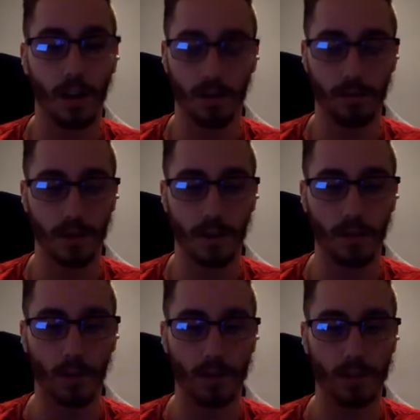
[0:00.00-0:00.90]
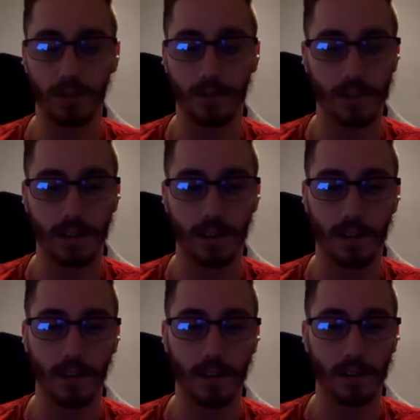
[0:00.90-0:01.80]
a very large surface
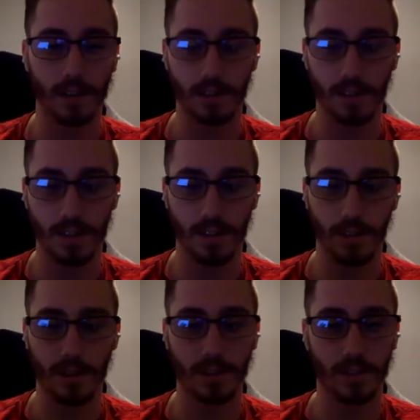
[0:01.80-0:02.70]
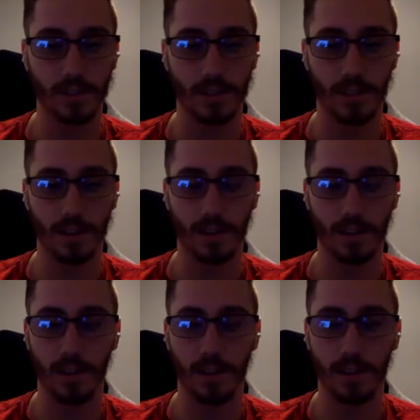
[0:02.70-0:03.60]
area, encephalized surface
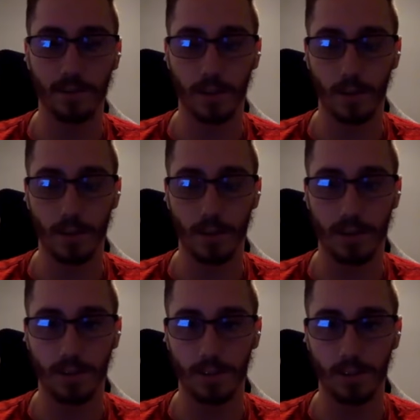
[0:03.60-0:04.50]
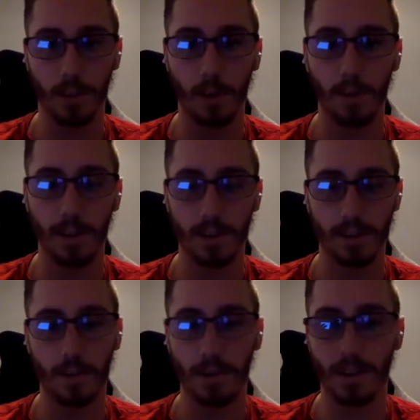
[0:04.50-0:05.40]
area, and relatively small bodies
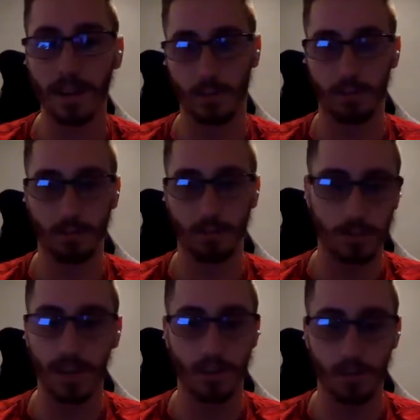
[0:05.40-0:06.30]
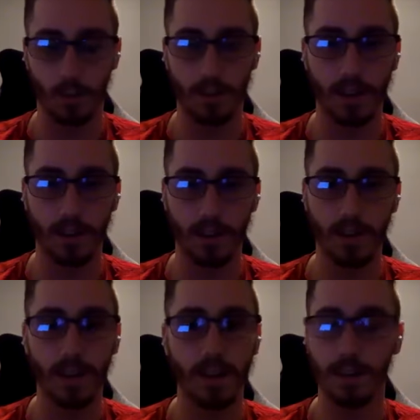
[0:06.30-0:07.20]
compared to that. So we're substantially more
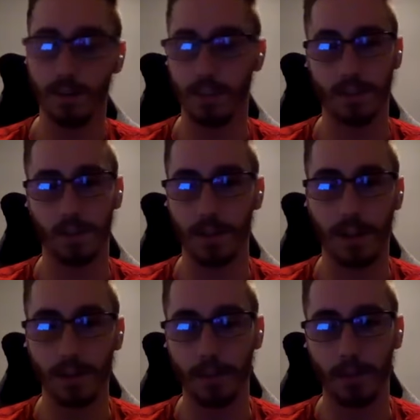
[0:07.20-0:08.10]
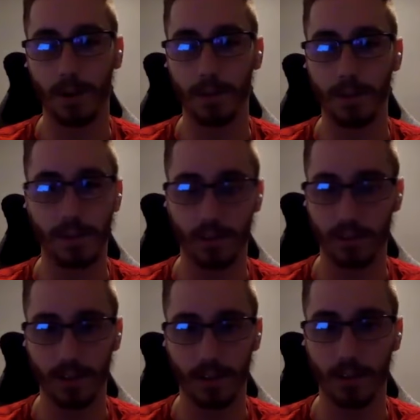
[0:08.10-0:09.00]
intelligent, even than something that has a bigger brain,
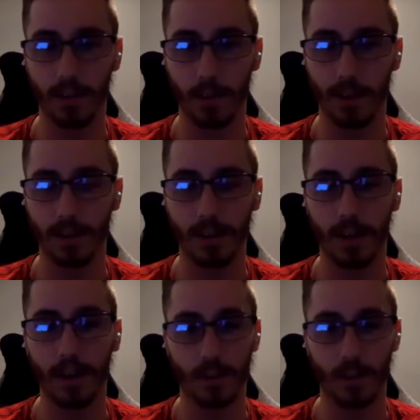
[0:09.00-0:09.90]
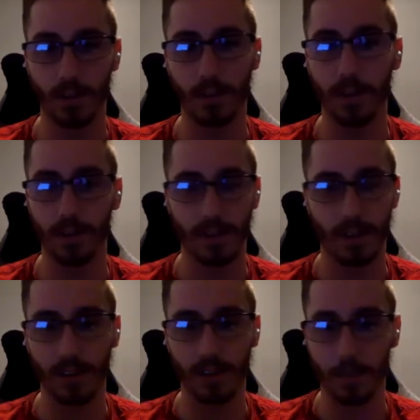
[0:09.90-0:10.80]
because the surface area of the brain is not as large
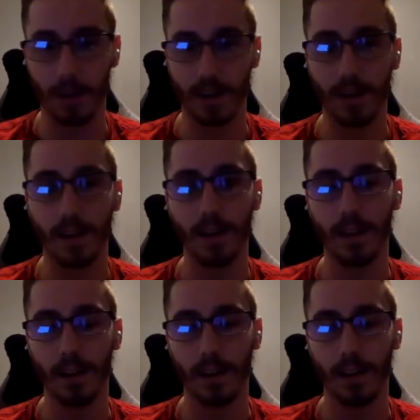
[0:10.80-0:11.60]
compared to the size of its body.